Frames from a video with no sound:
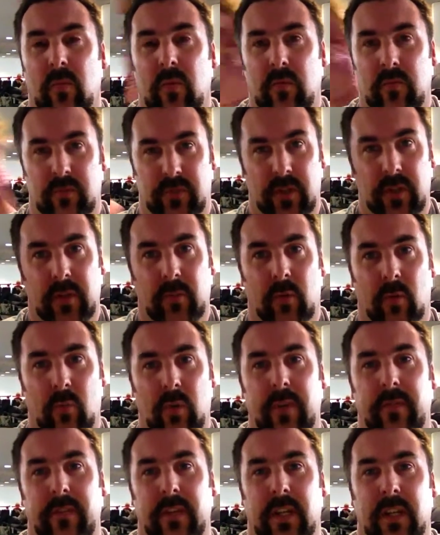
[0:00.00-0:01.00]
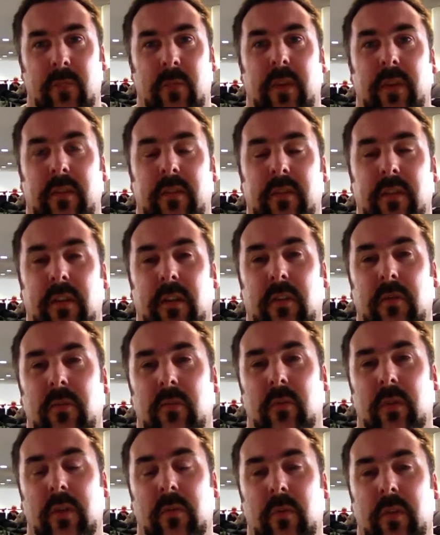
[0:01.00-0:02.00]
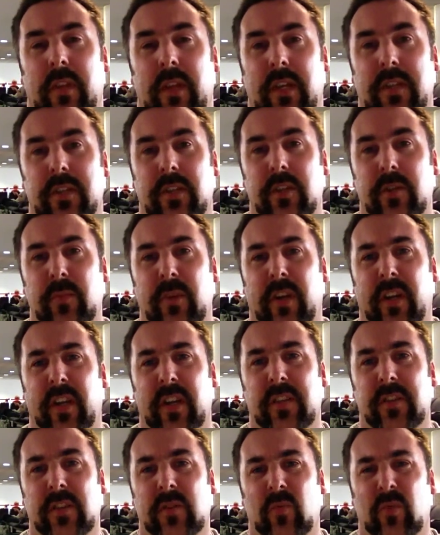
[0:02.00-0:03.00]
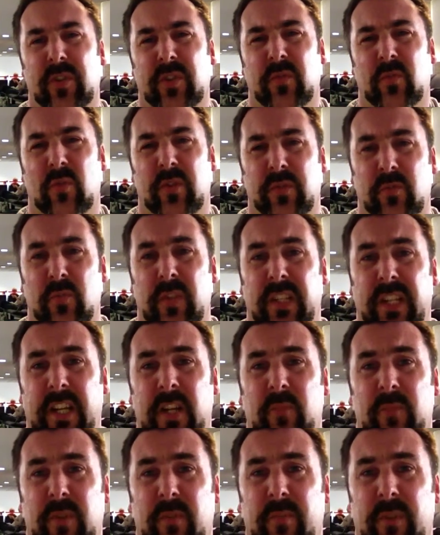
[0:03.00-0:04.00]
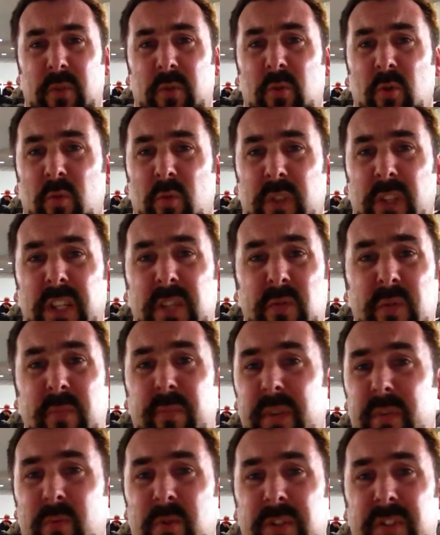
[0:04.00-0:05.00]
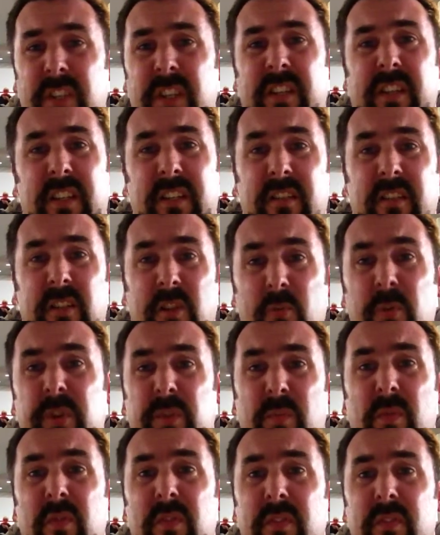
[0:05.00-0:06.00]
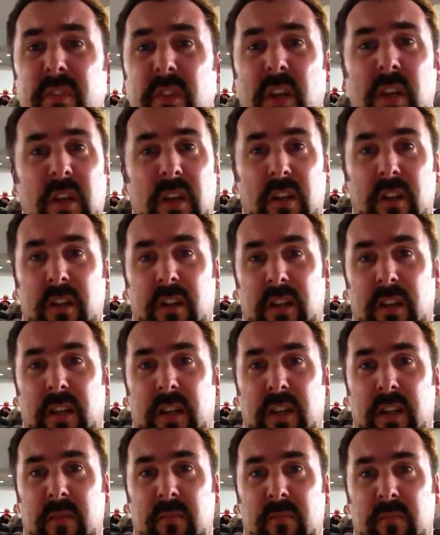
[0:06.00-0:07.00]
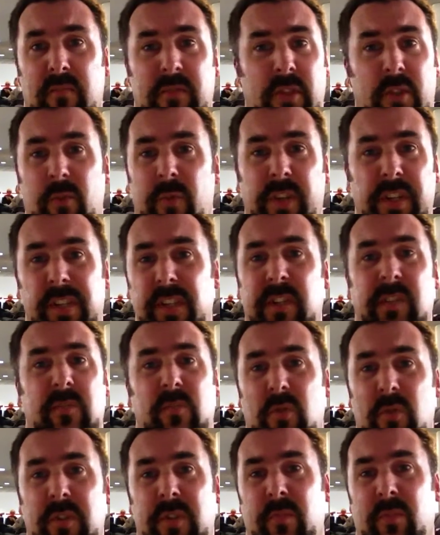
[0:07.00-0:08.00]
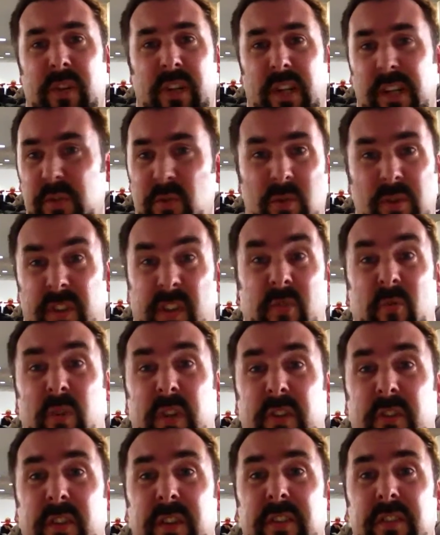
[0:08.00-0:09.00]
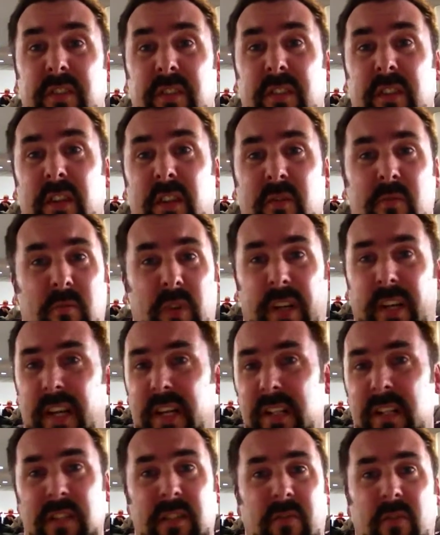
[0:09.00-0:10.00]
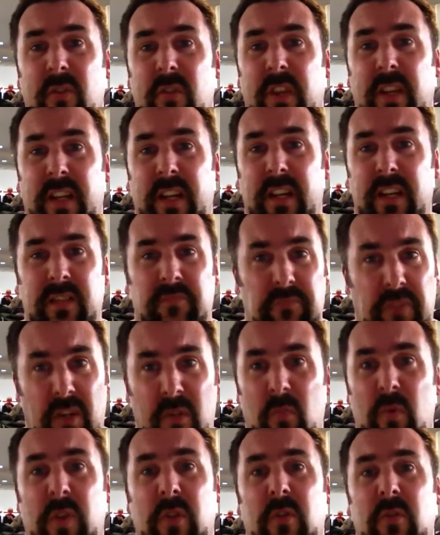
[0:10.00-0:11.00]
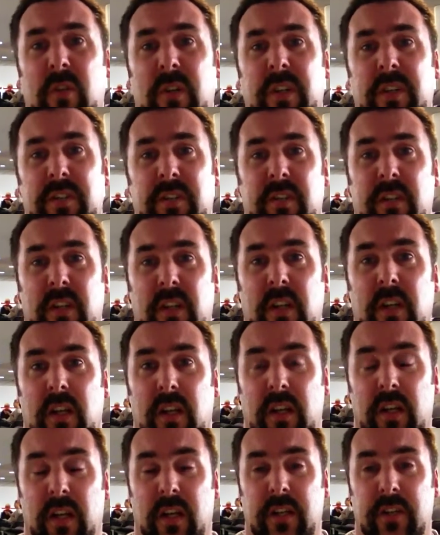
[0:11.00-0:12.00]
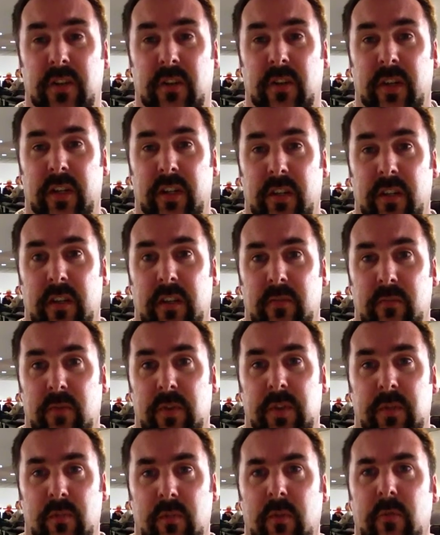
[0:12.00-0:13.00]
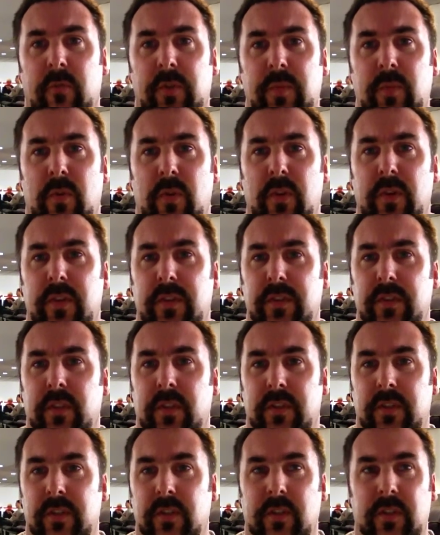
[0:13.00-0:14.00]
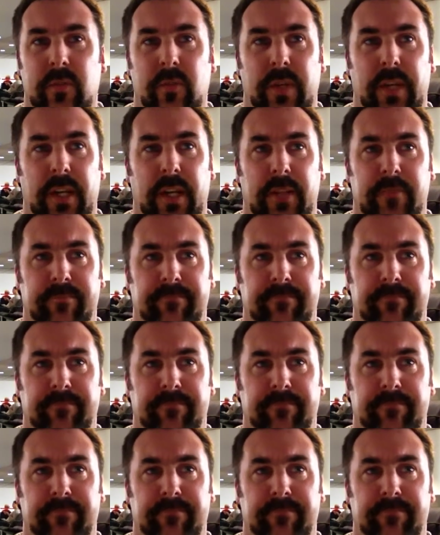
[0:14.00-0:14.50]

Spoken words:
Certainly what we found with our social media accounts is what's really helped to build goodwill is when people see that you respond to criticism or to praise or to queries. Regardless of who they are, we always try and respond as soon as we can.